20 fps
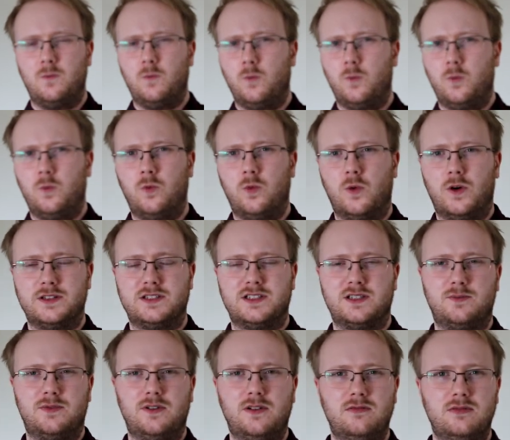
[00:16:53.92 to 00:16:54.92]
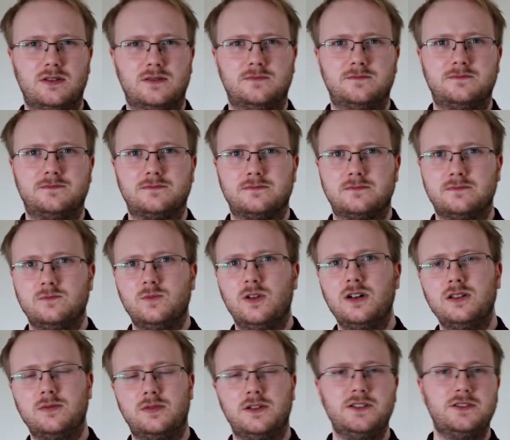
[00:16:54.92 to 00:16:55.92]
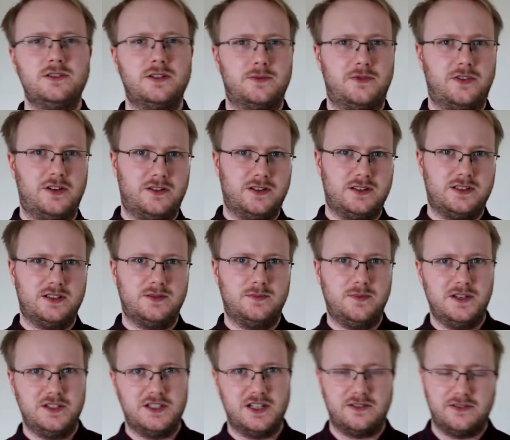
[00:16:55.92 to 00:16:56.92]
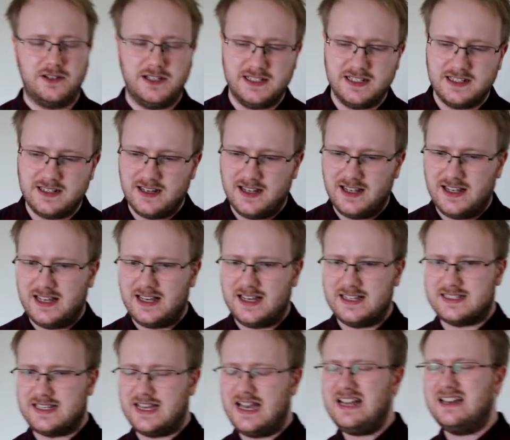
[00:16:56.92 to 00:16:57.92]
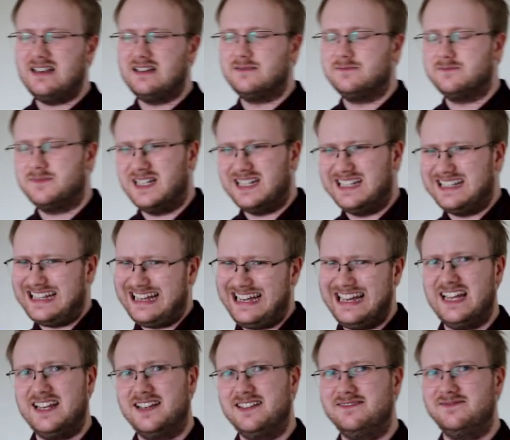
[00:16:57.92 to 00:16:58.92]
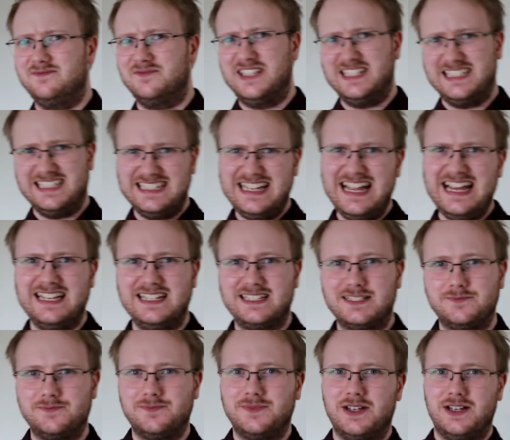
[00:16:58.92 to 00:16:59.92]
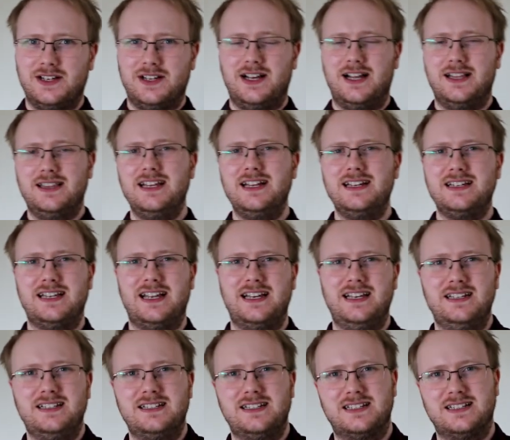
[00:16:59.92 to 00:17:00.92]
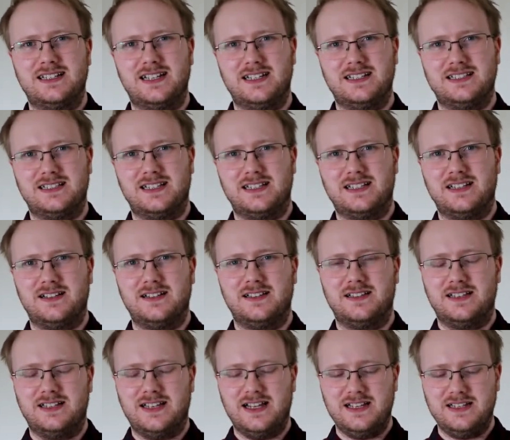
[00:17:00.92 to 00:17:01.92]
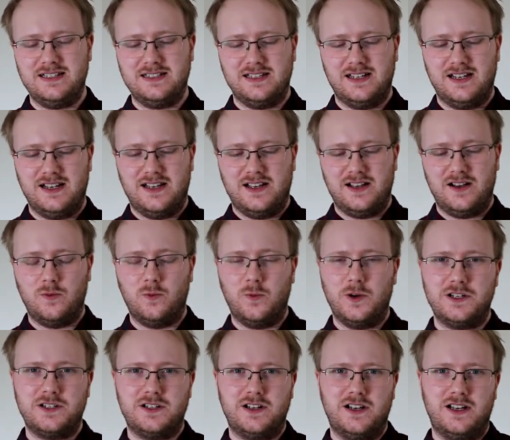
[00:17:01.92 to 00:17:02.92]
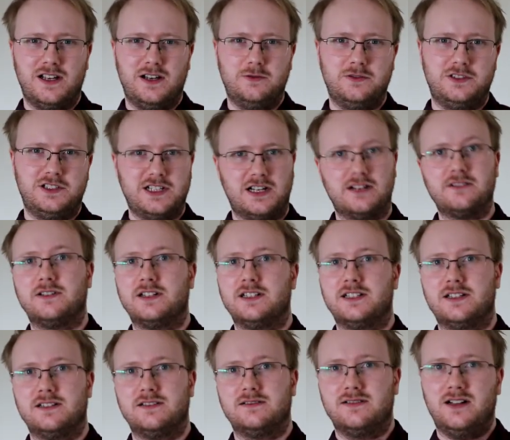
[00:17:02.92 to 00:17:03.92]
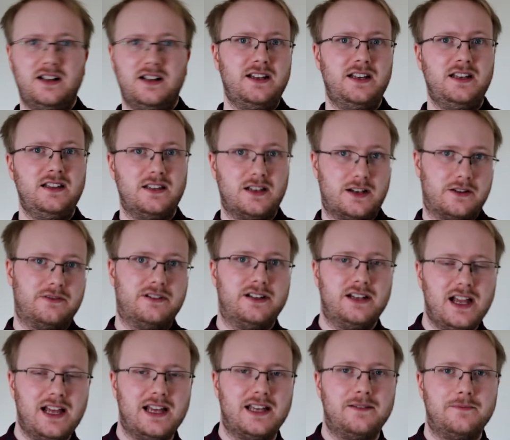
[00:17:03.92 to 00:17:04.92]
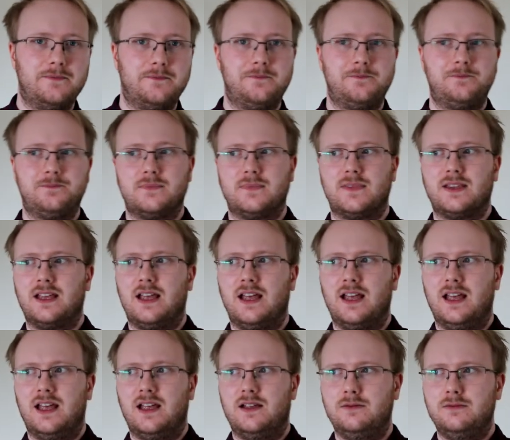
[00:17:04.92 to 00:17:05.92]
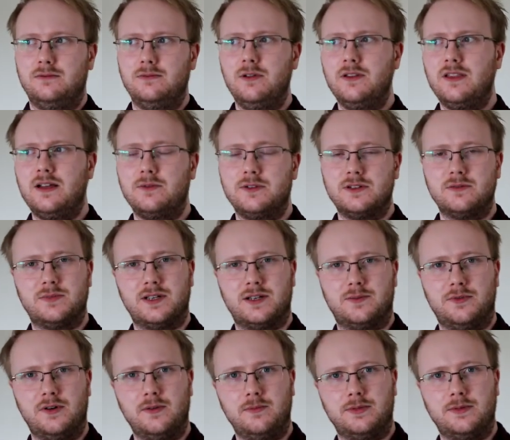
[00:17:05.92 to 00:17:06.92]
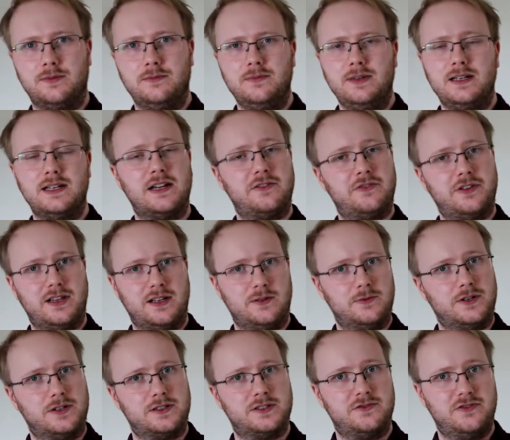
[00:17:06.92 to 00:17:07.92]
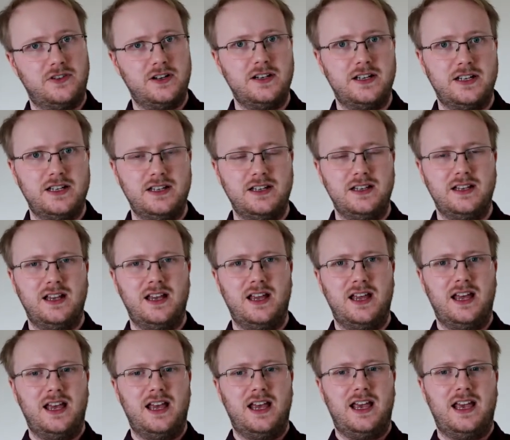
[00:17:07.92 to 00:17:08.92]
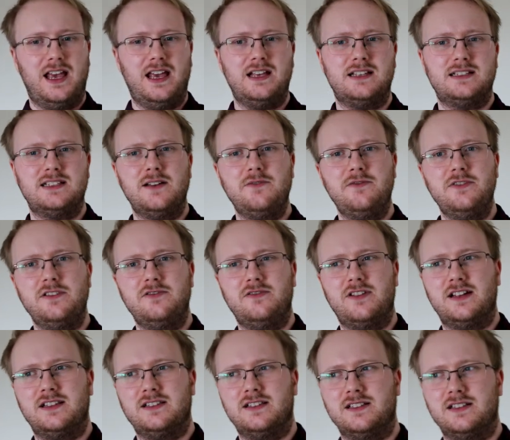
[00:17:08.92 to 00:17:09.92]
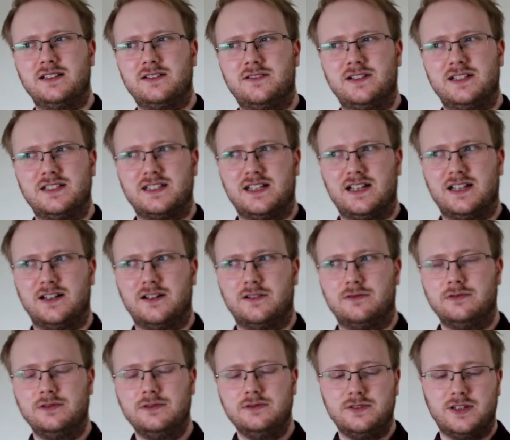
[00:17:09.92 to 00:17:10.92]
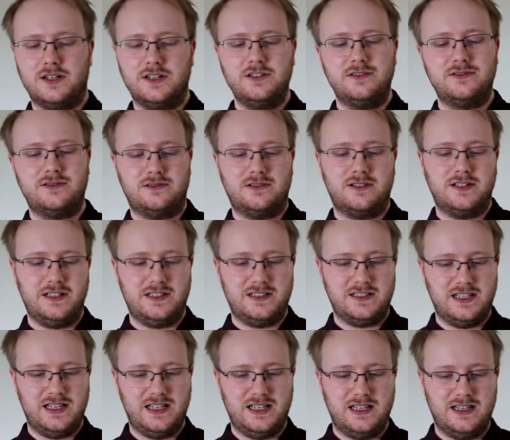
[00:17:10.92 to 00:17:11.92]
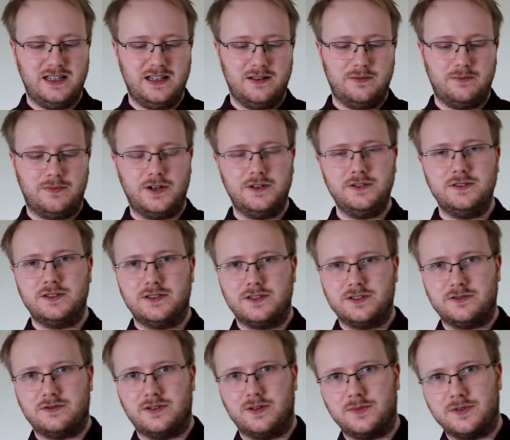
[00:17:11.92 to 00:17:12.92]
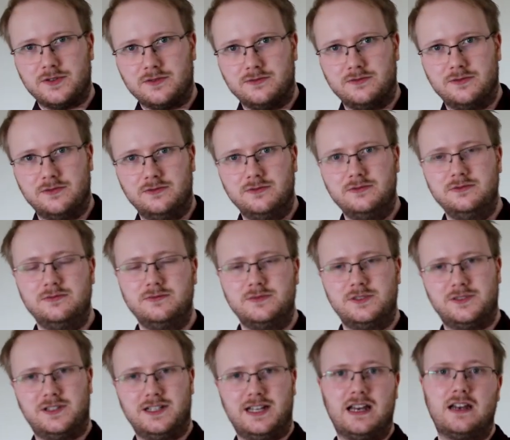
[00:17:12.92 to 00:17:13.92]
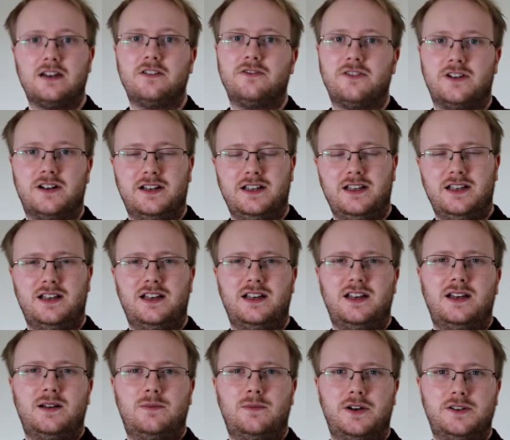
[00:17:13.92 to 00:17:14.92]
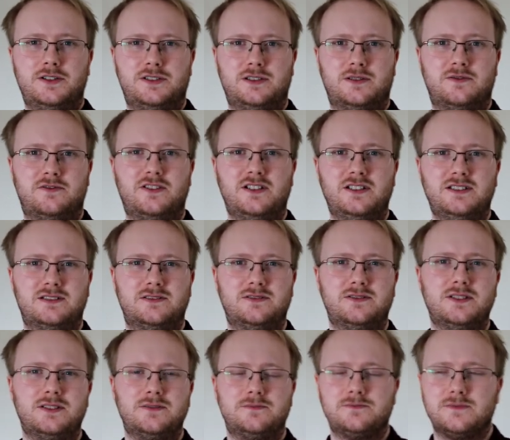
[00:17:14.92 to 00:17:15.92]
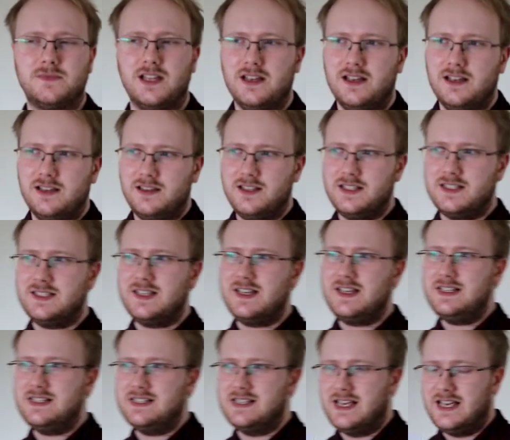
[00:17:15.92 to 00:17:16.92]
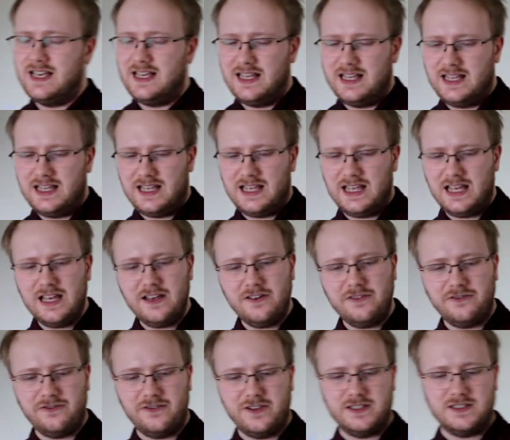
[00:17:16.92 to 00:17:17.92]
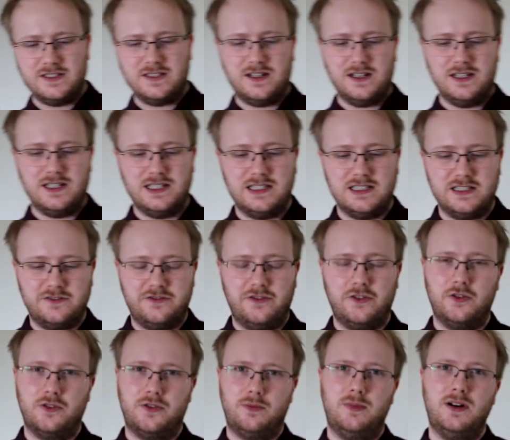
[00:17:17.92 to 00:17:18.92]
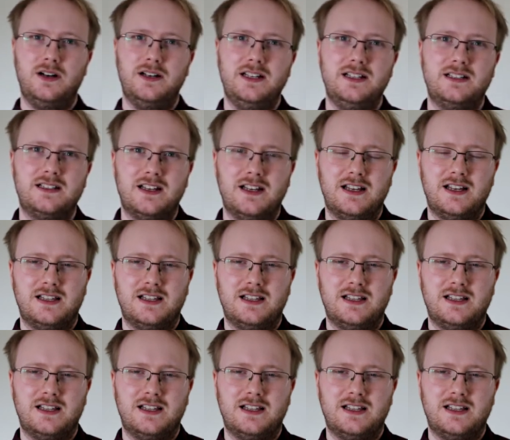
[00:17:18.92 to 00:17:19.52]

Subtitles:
what's the problem? Well, the PostScript file that's just been generated has a header, and in that header is a date. And that date contains the date on which it was generated, i.e. the current day. Well, that wouldn't be a problem, and everything works fine, except for the fact that there is a rule that overrides the PostScript rule to identify PostScript files that says if starting at the 4th byte